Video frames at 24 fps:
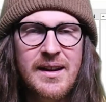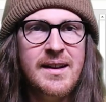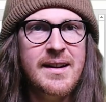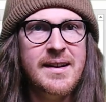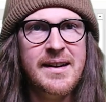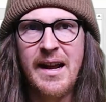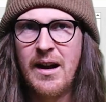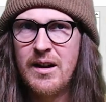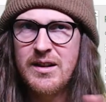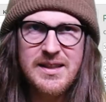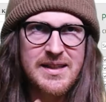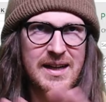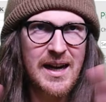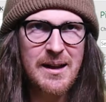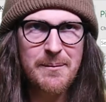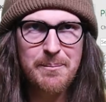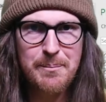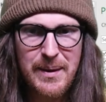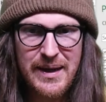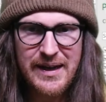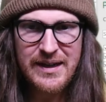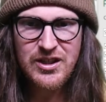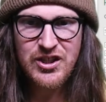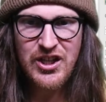Now it's not a
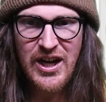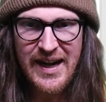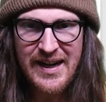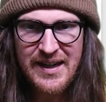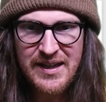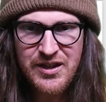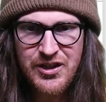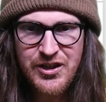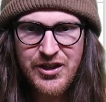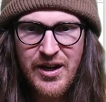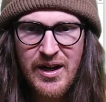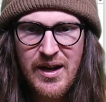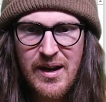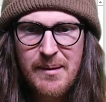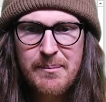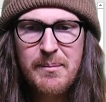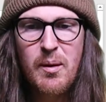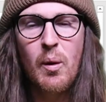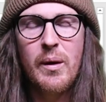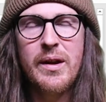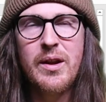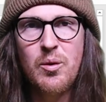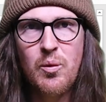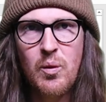big change, but
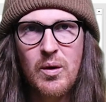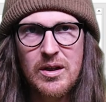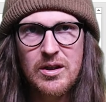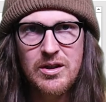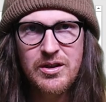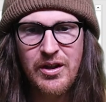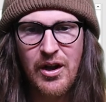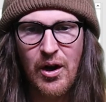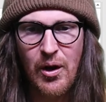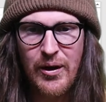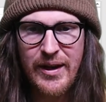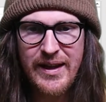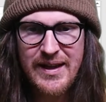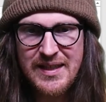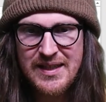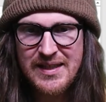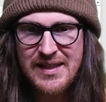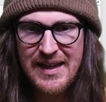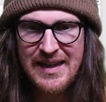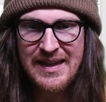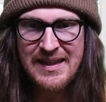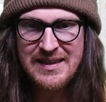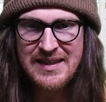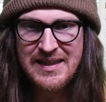what you will
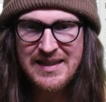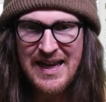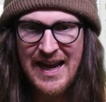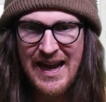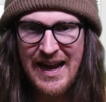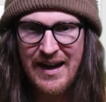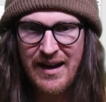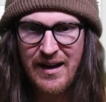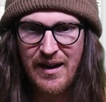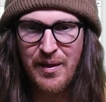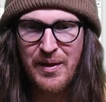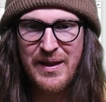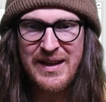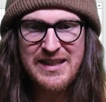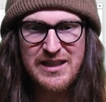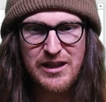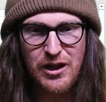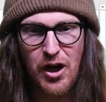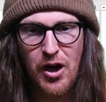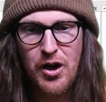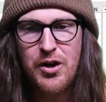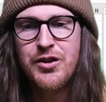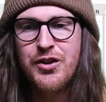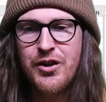notice is that these
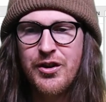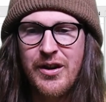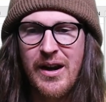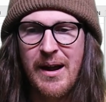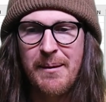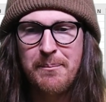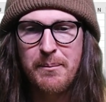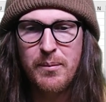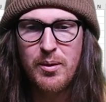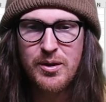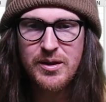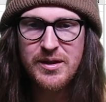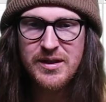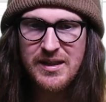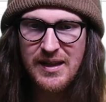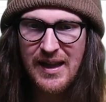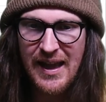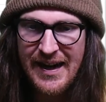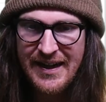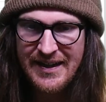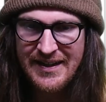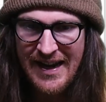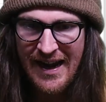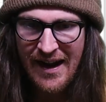larger numbers,
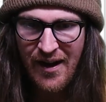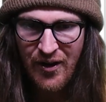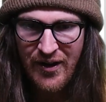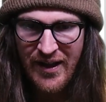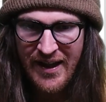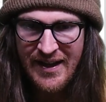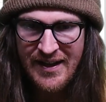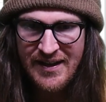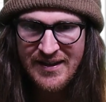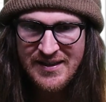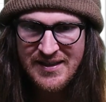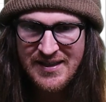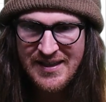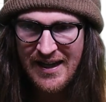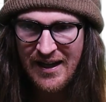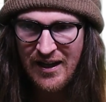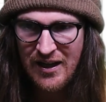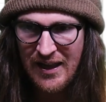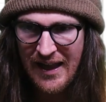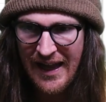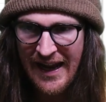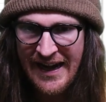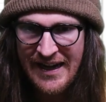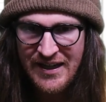like down in
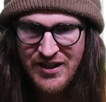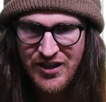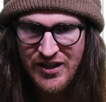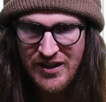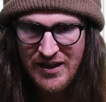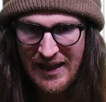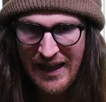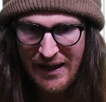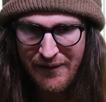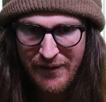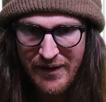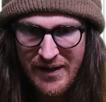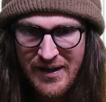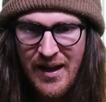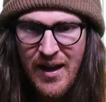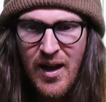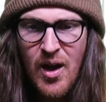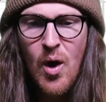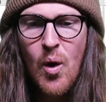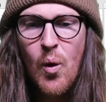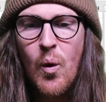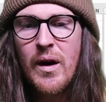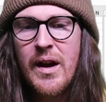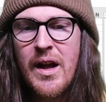cell H11,
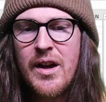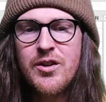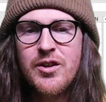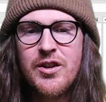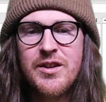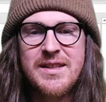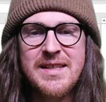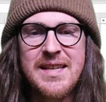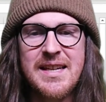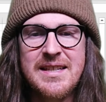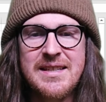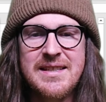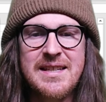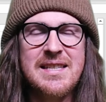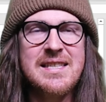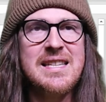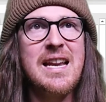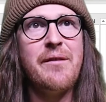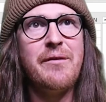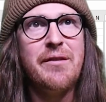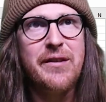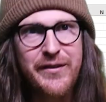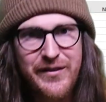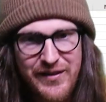
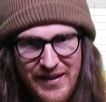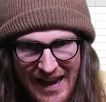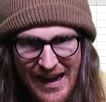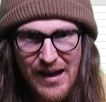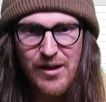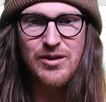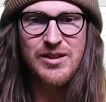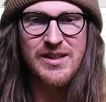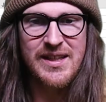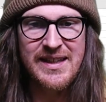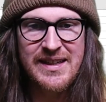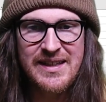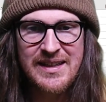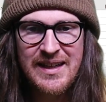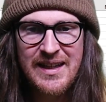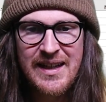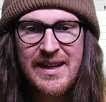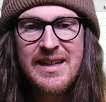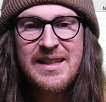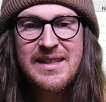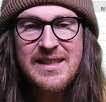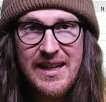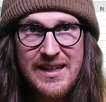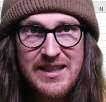
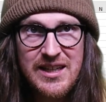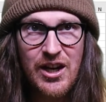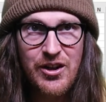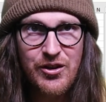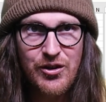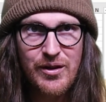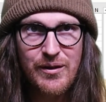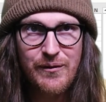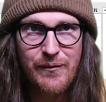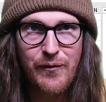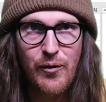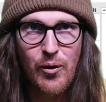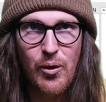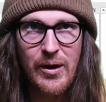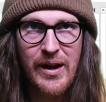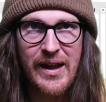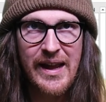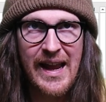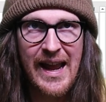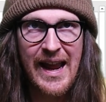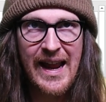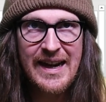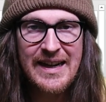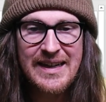
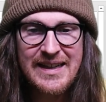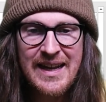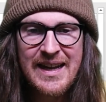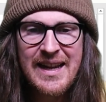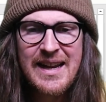167,648,